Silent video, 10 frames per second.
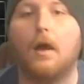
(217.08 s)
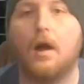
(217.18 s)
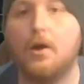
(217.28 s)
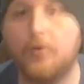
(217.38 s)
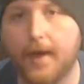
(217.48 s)

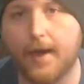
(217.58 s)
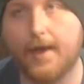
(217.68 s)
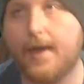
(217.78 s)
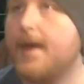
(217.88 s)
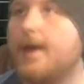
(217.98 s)

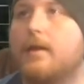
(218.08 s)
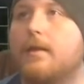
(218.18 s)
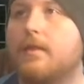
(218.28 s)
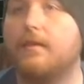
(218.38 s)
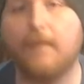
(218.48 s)
Okay, and
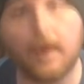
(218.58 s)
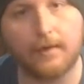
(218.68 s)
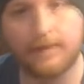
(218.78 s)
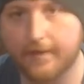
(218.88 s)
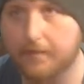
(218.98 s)
the
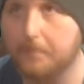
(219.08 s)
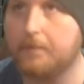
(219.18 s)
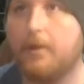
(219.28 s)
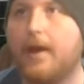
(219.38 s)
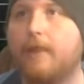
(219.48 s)
second thing that
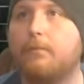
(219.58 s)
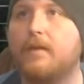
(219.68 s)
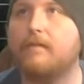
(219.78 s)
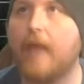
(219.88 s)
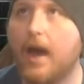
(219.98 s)
people ask me
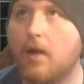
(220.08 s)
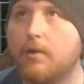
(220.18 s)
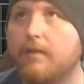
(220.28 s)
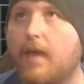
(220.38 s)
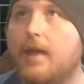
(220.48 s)
is, how
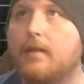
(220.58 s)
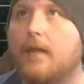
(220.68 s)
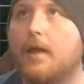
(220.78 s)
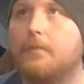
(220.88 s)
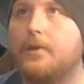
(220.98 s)
does
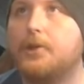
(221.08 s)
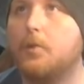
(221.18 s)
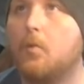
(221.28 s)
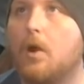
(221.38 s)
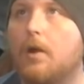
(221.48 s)
analog
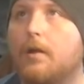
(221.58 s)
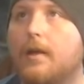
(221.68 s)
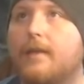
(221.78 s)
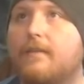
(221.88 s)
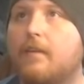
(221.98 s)
pitching work?
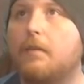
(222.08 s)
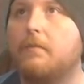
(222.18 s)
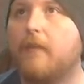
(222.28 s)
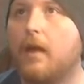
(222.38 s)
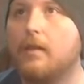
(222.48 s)
It
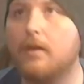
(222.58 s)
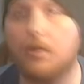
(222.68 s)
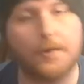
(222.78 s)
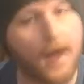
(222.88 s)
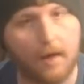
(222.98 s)
seems a
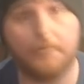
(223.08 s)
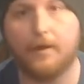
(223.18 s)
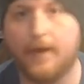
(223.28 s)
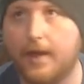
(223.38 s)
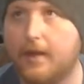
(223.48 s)
little
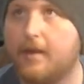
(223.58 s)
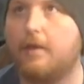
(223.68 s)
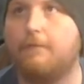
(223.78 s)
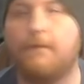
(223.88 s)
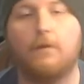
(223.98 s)
complicated
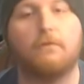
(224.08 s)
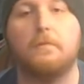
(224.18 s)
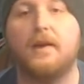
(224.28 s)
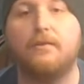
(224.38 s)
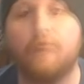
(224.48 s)
at first,
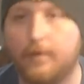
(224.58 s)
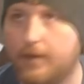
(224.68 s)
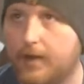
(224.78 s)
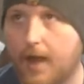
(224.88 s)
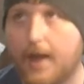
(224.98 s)
but it's
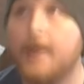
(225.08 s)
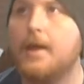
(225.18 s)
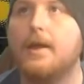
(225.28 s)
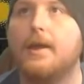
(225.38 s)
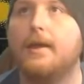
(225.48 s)
really not.
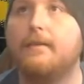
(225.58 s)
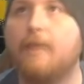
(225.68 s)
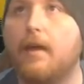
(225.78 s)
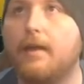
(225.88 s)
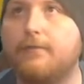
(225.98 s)

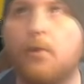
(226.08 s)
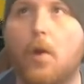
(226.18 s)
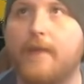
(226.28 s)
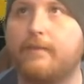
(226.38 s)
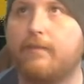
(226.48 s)
It's
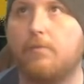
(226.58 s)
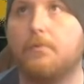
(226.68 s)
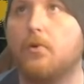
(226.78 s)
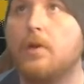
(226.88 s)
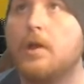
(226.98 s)
quite simple.